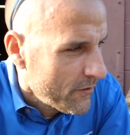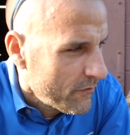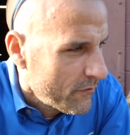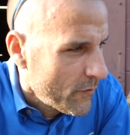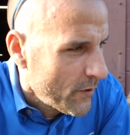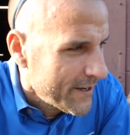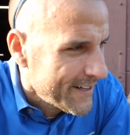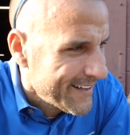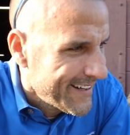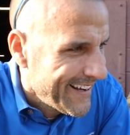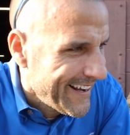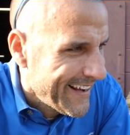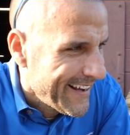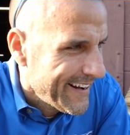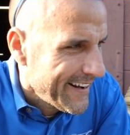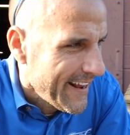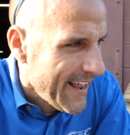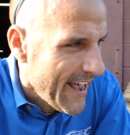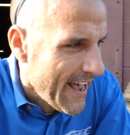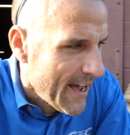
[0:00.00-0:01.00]
of what can
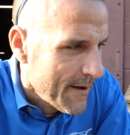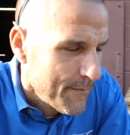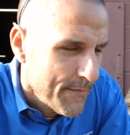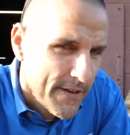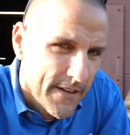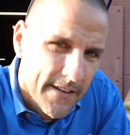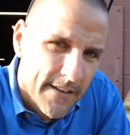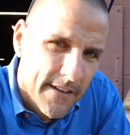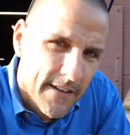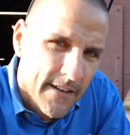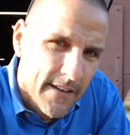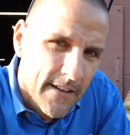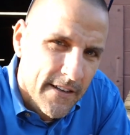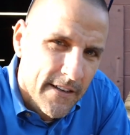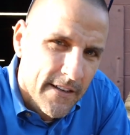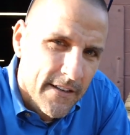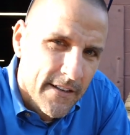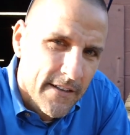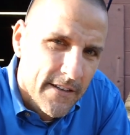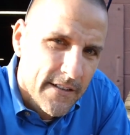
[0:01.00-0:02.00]
happen.
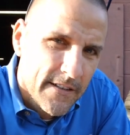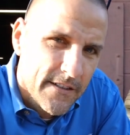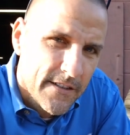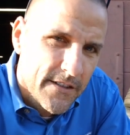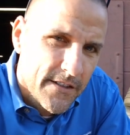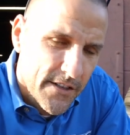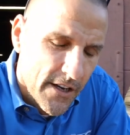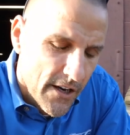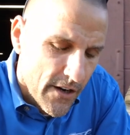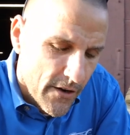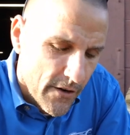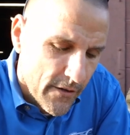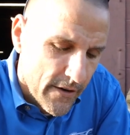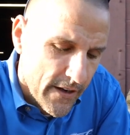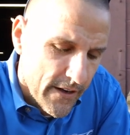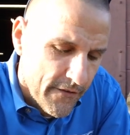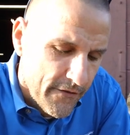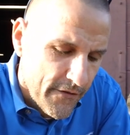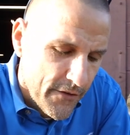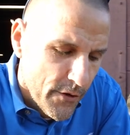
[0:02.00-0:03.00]
So
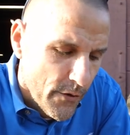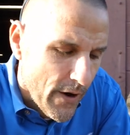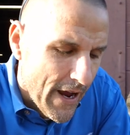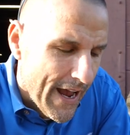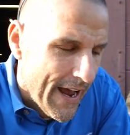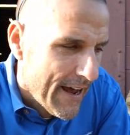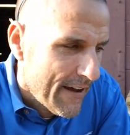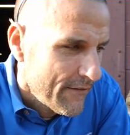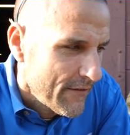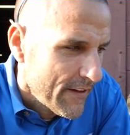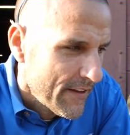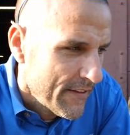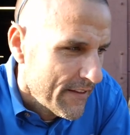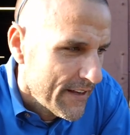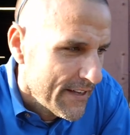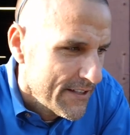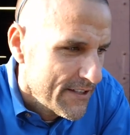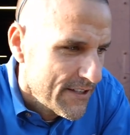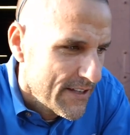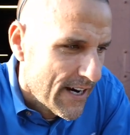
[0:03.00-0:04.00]
if you have
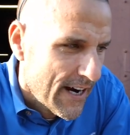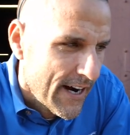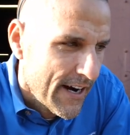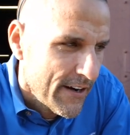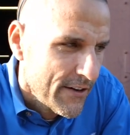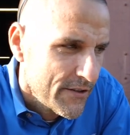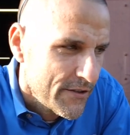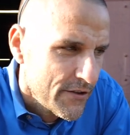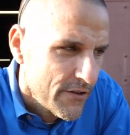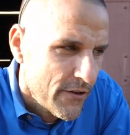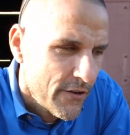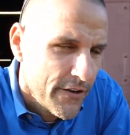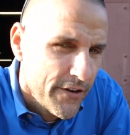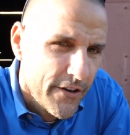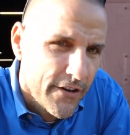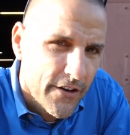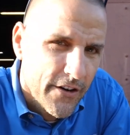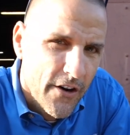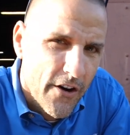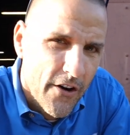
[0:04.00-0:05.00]
these tires on
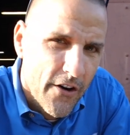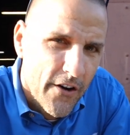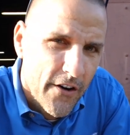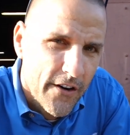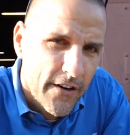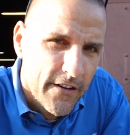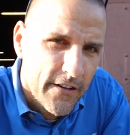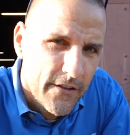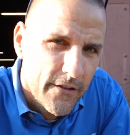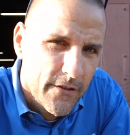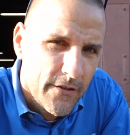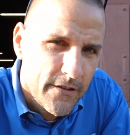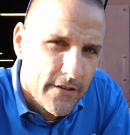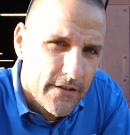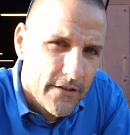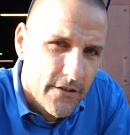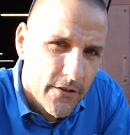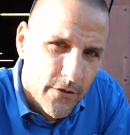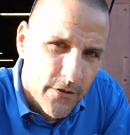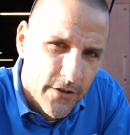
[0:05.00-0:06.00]
your car
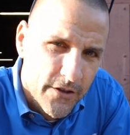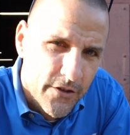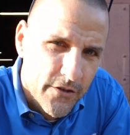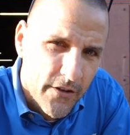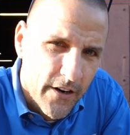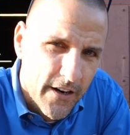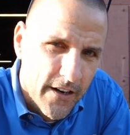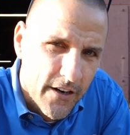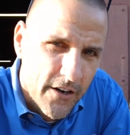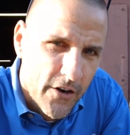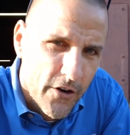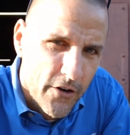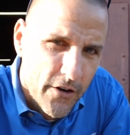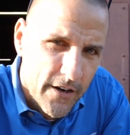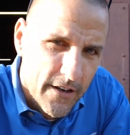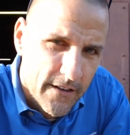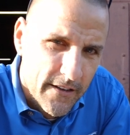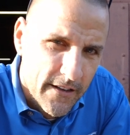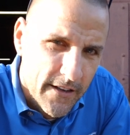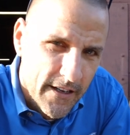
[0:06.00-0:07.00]
or truck
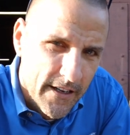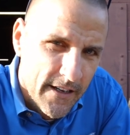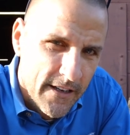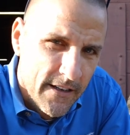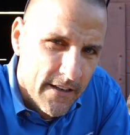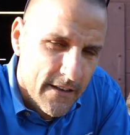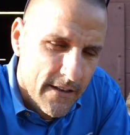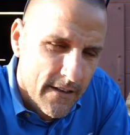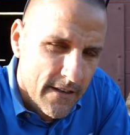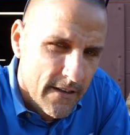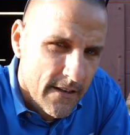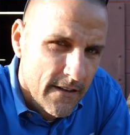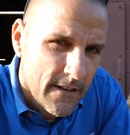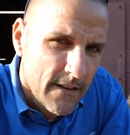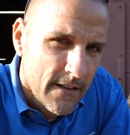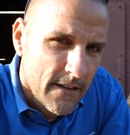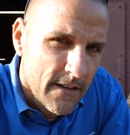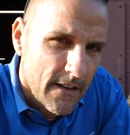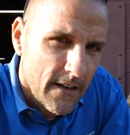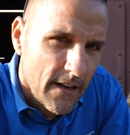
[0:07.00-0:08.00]
currently,
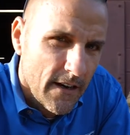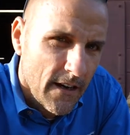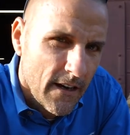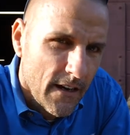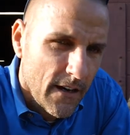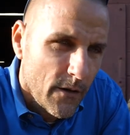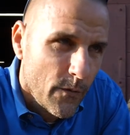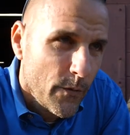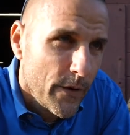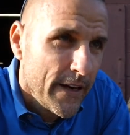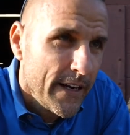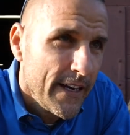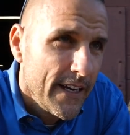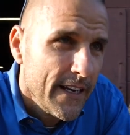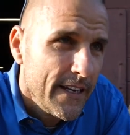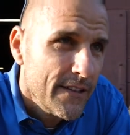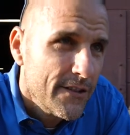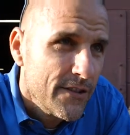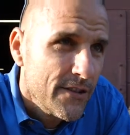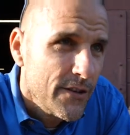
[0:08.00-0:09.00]
uh, we
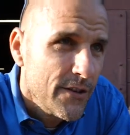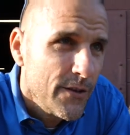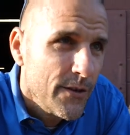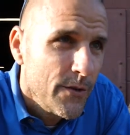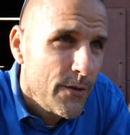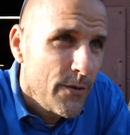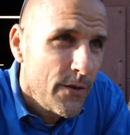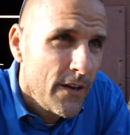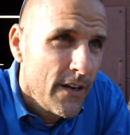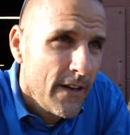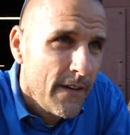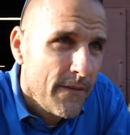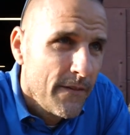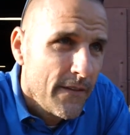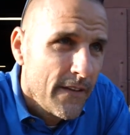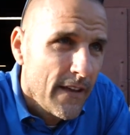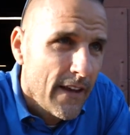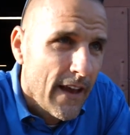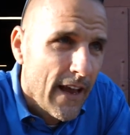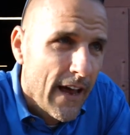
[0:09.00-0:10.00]
need to
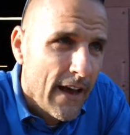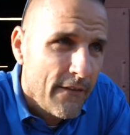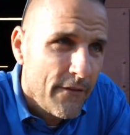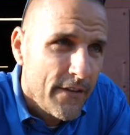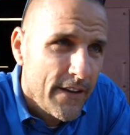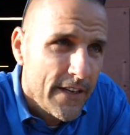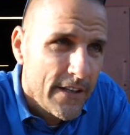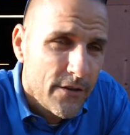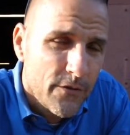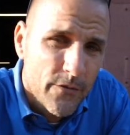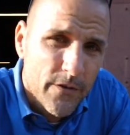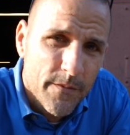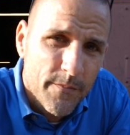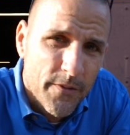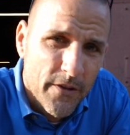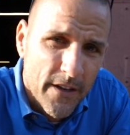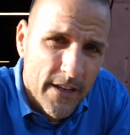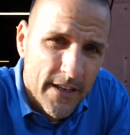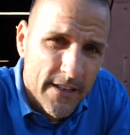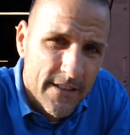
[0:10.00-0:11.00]
have these
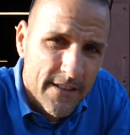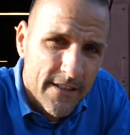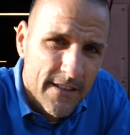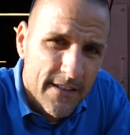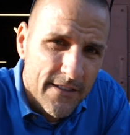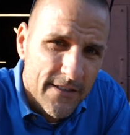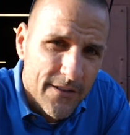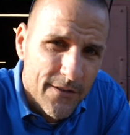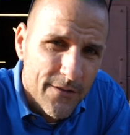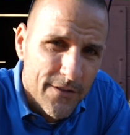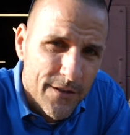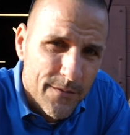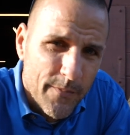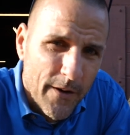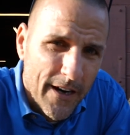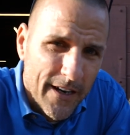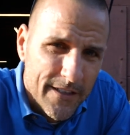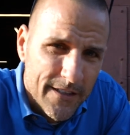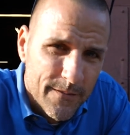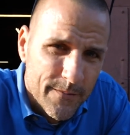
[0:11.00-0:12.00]
replaced as soon as
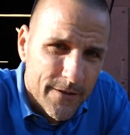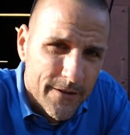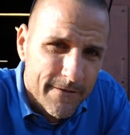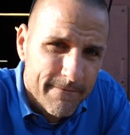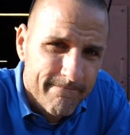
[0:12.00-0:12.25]
possible.